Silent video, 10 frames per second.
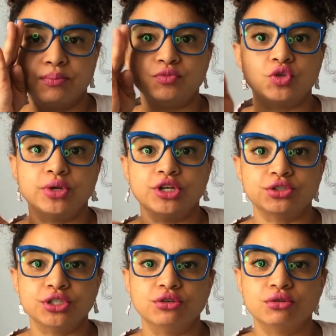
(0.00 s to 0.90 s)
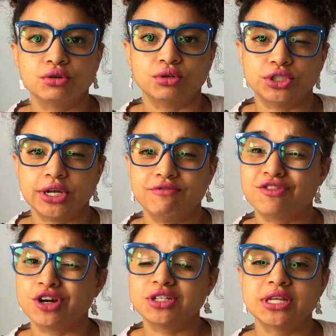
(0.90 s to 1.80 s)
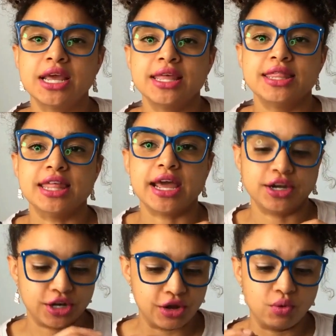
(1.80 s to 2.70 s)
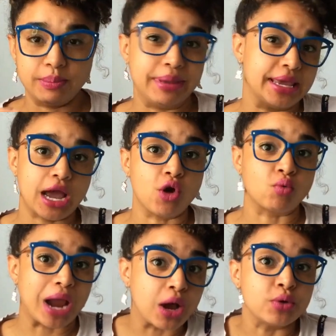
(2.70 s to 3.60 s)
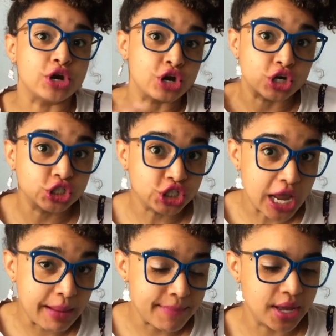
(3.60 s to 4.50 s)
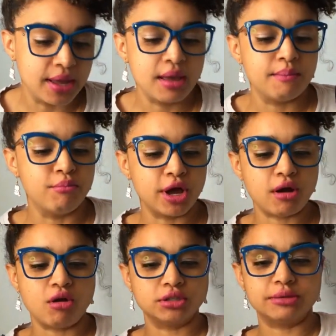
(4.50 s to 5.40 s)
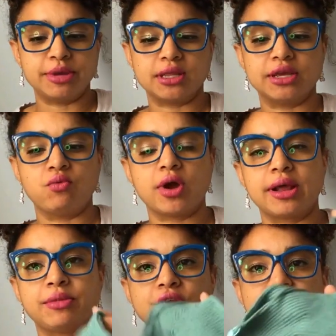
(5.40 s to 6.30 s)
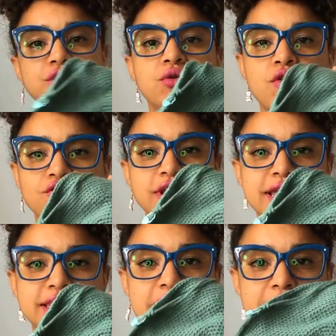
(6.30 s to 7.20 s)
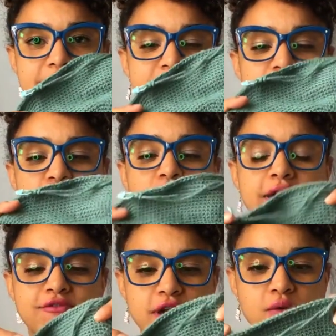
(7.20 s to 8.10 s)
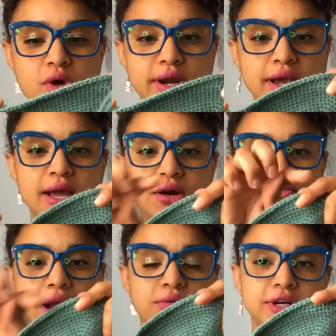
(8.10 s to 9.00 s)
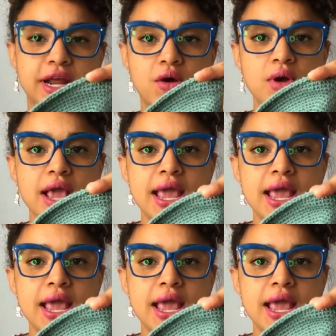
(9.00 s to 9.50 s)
doing your single crochet first, then it will be a rounder shape. But ultimately what I'm going to do, hopefully at the end of this or whenever I want to kind of round it out,